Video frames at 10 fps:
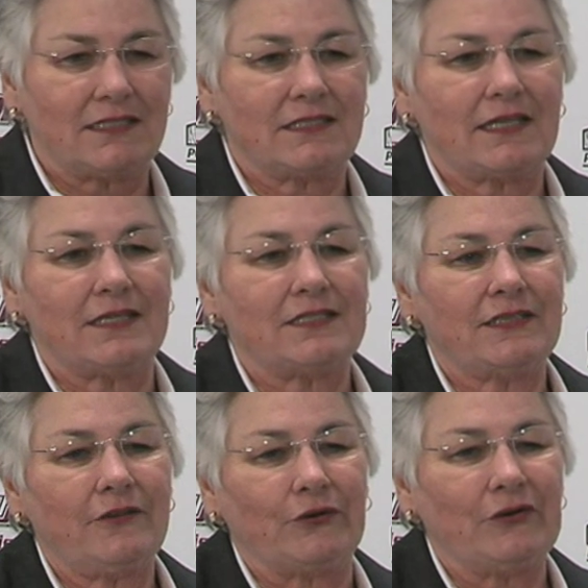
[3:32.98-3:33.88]
to stay at
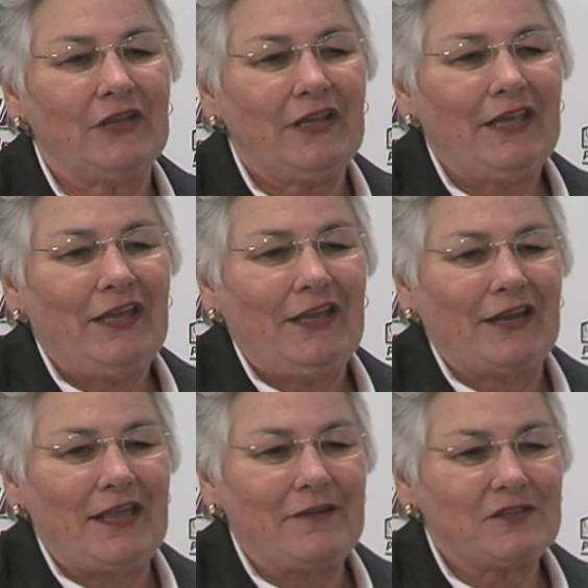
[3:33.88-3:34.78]
Southern. And I
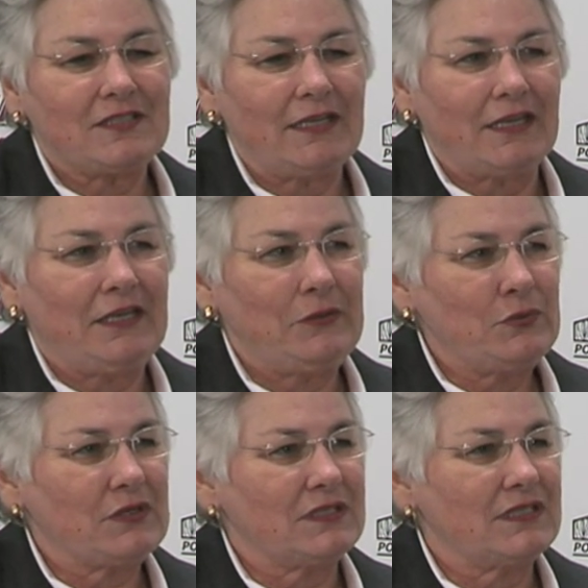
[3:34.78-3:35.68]
have to say, he
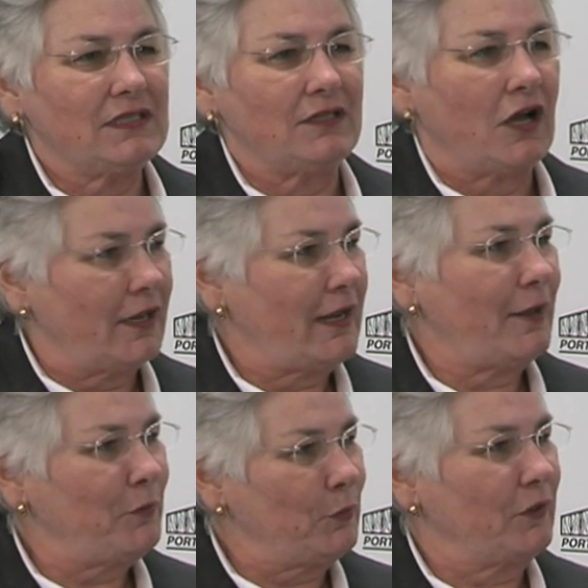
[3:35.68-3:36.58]
was not
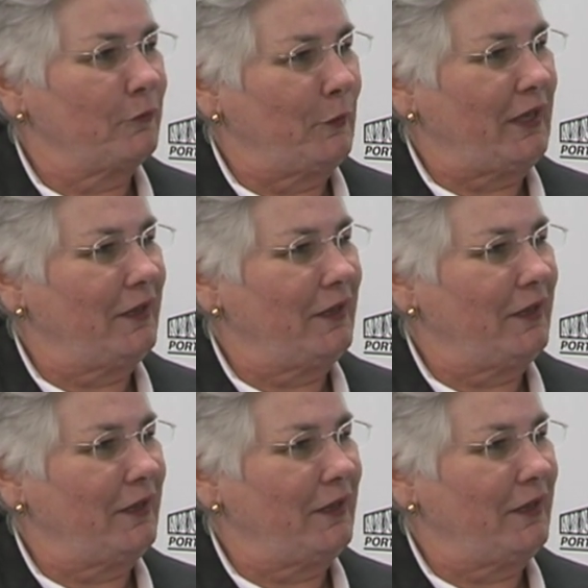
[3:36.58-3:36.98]
happy with me